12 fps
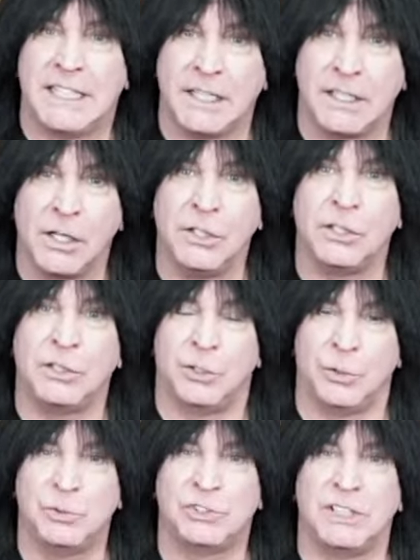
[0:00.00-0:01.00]
get an
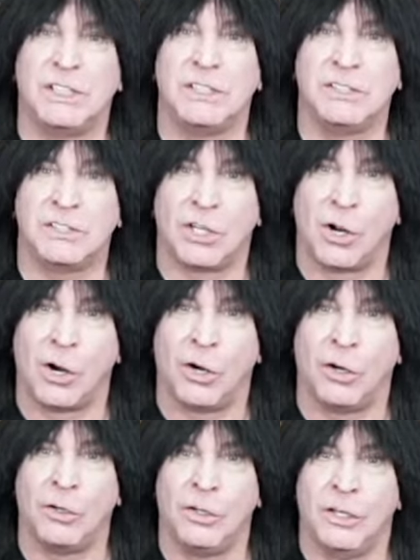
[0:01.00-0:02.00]
acoustic
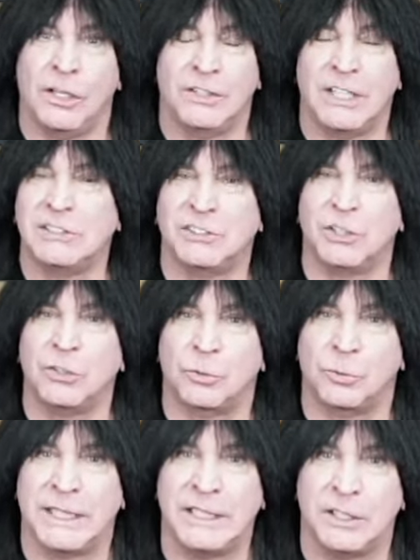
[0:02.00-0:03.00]
guitar. That's a
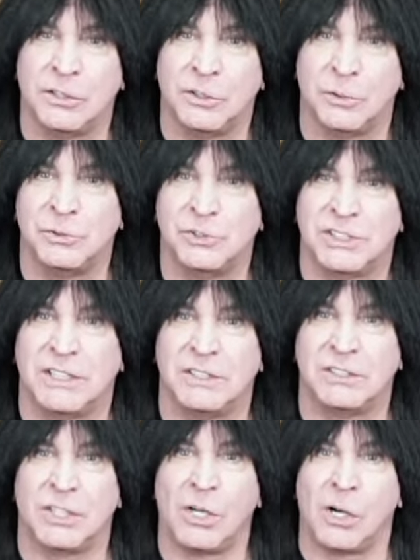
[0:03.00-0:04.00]
great acoustic
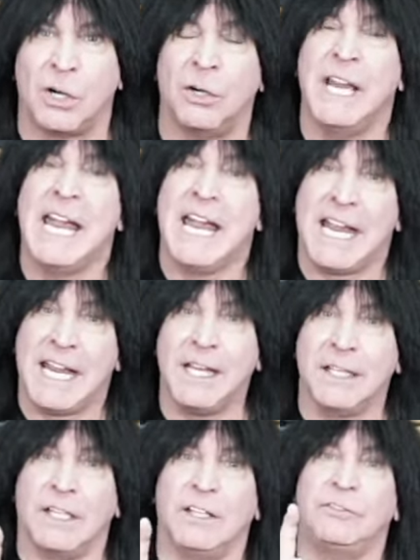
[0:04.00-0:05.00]
guitar.
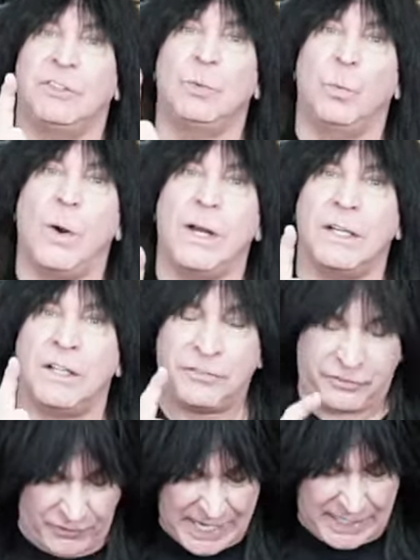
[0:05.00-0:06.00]
And if you want
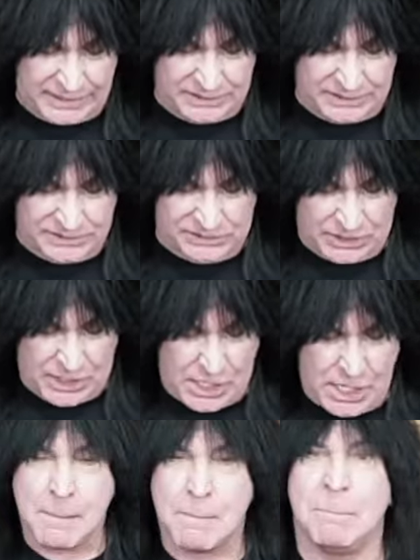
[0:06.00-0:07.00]
effects,
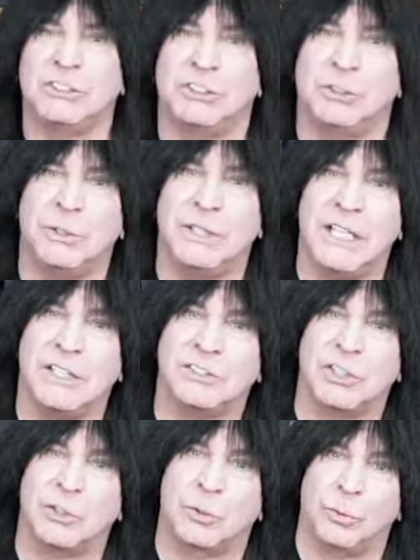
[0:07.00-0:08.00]
make sure it
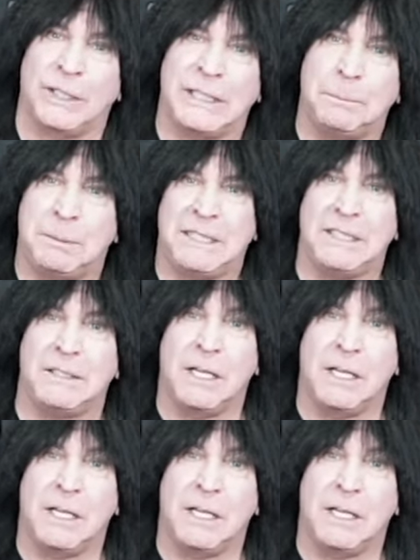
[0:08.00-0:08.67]
has a great